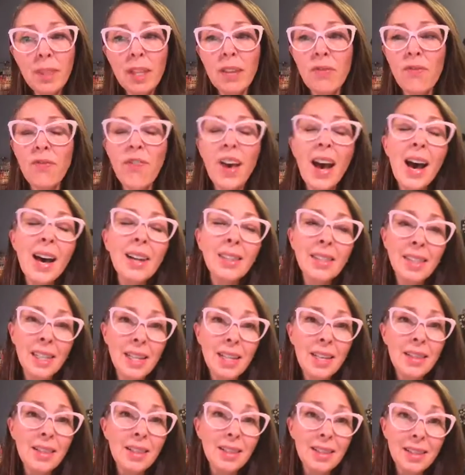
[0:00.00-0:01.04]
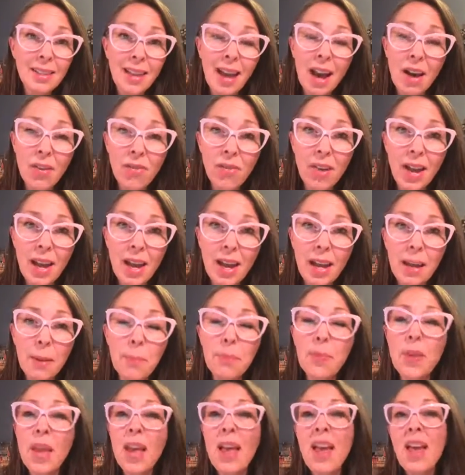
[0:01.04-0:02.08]
in fact, in this
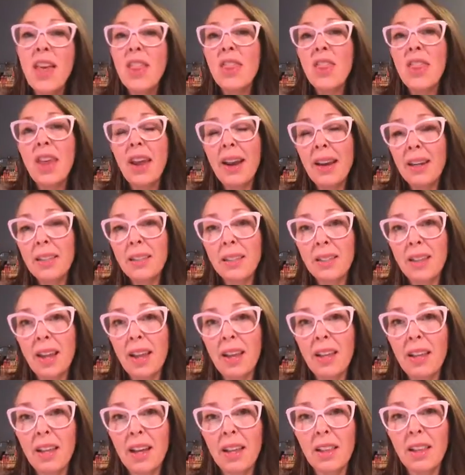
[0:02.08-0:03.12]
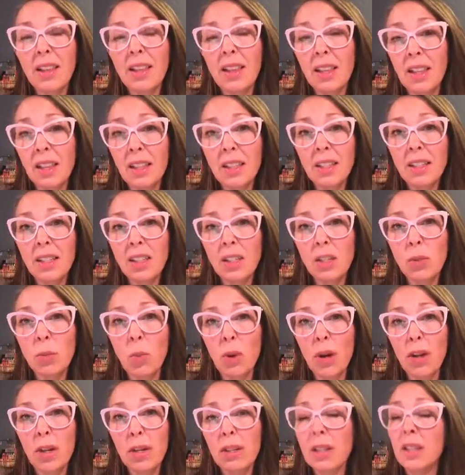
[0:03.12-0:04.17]
cafe, they say that
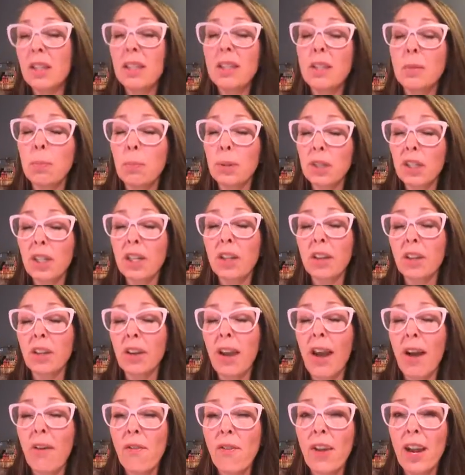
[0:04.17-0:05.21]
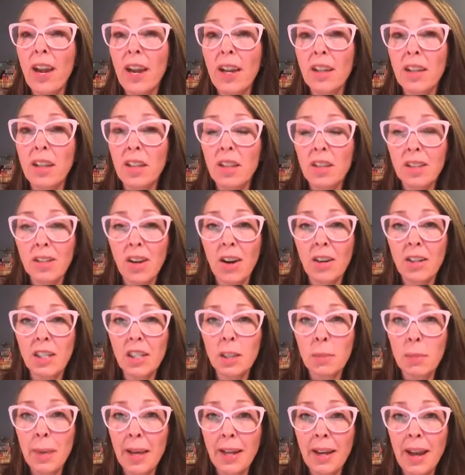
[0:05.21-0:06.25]
this particular cafe that these
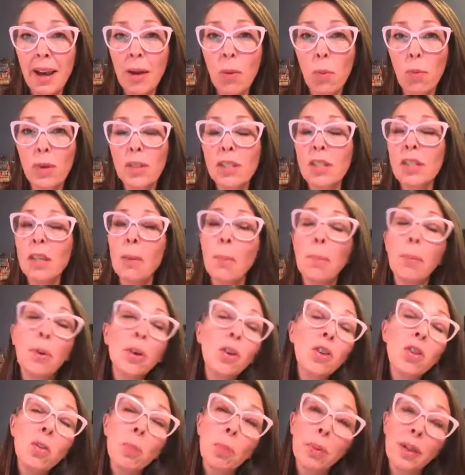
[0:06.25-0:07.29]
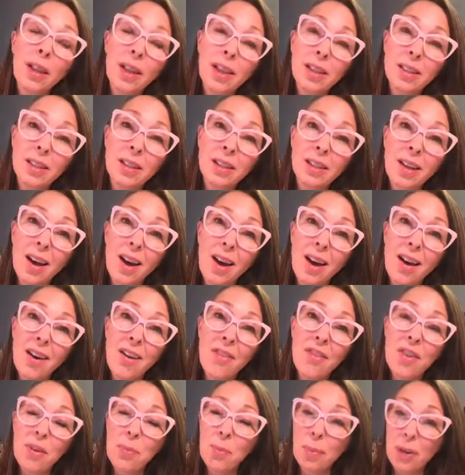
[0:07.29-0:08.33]
artists met at was the birthplace
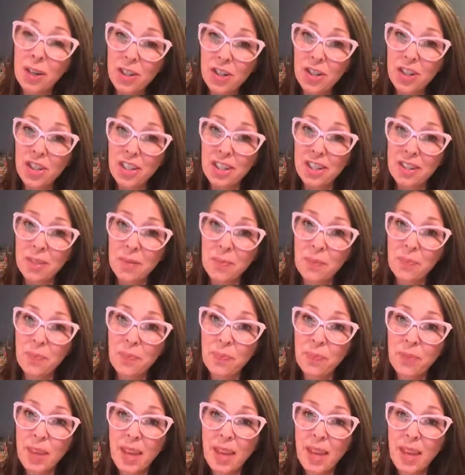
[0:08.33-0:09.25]
of Impressionism,